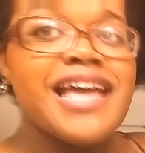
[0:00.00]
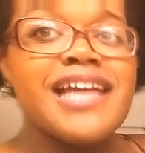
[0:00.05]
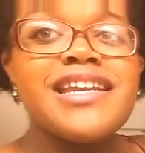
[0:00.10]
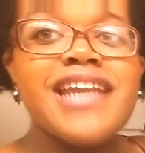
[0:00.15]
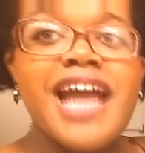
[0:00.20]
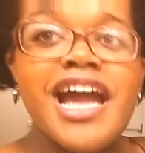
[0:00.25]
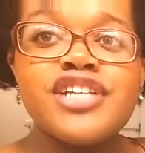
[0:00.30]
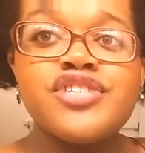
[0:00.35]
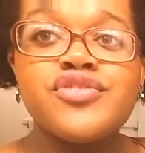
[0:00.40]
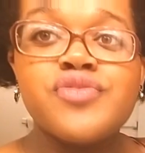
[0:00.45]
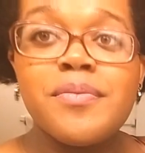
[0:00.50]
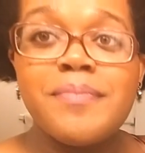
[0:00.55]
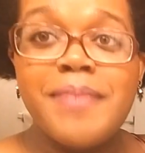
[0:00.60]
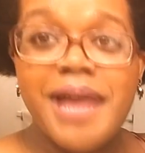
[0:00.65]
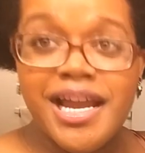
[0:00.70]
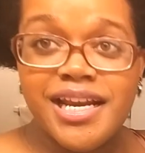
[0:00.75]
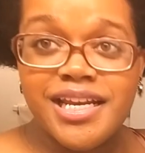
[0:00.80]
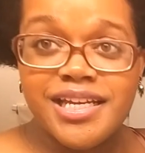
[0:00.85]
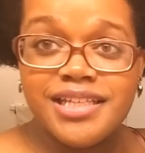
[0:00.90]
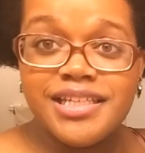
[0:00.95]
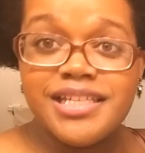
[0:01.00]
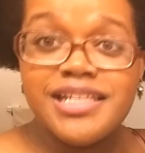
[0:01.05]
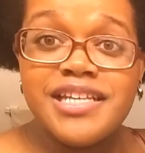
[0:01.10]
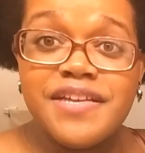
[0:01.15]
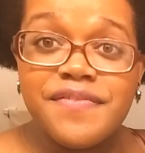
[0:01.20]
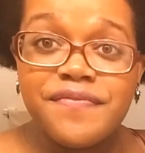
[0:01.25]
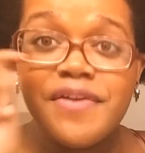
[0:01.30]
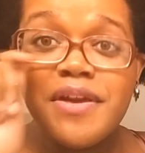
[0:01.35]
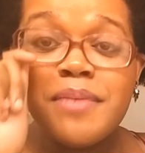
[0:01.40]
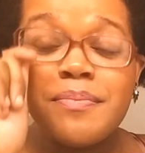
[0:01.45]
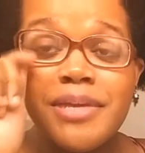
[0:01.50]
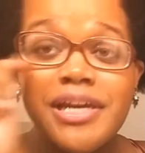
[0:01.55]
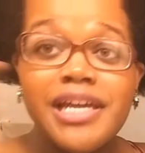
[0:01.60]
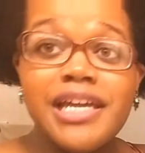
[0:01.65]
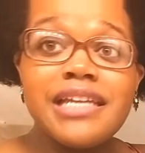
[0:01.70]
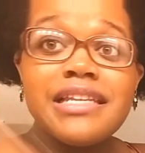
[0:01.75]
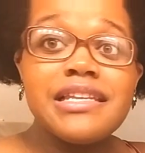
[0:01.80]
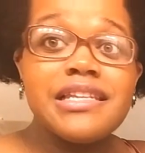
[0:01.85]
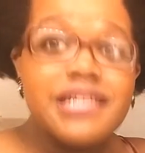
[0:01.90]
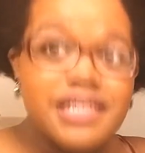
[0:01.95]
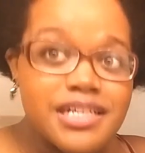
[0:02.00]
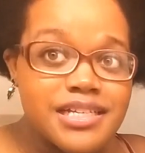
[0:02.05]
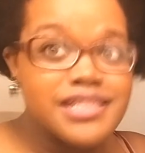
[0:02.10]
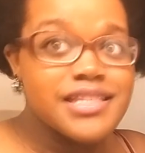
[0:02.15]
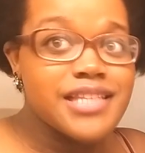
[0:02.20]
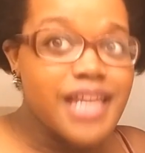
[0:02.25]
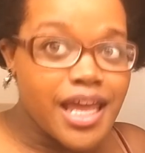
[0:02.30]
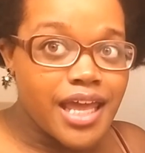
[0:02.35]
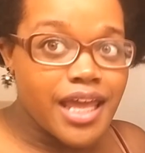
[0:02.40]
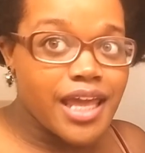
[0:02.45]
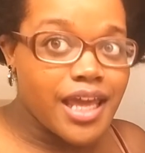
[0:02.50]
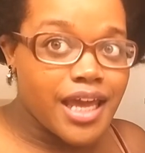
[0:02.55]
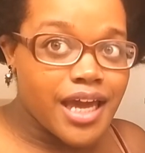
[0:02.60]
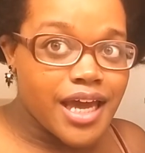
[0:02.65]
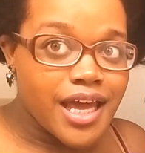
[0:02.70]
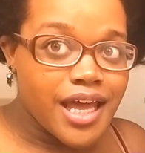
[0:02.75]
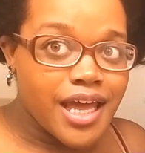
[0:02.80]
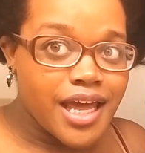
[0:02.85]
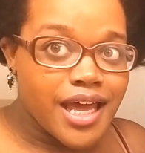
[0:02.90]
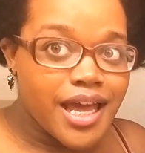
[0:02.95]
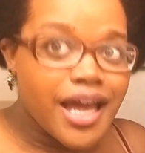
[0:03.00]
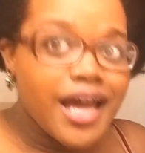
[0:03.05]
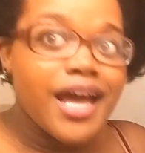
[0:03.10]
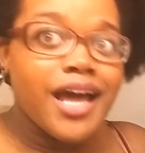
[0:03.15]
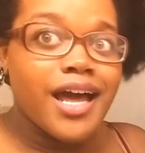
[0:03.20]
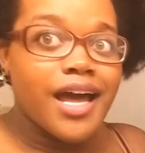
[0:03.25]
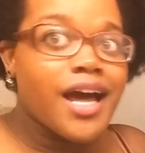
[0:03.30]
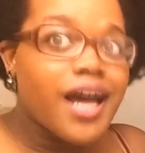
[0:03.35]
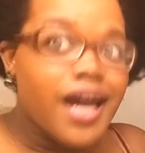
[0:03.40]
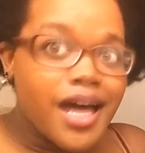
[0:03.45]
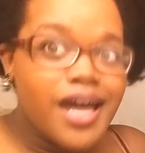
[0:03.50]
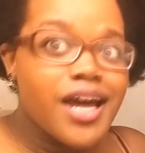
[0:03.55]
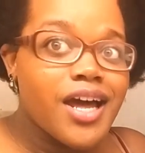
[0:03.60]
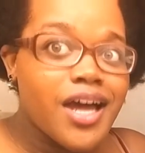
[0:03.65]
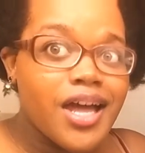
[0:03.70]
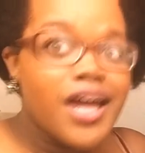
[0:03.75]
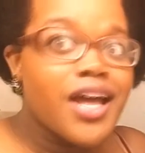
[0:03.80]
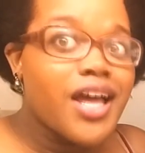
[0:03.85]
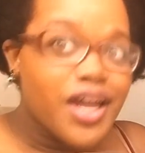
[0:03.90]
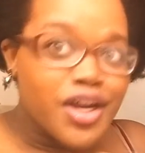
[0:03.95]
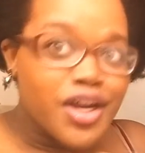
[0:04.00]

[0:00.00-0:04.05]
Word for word: Not dramatically different, but it looks like ah,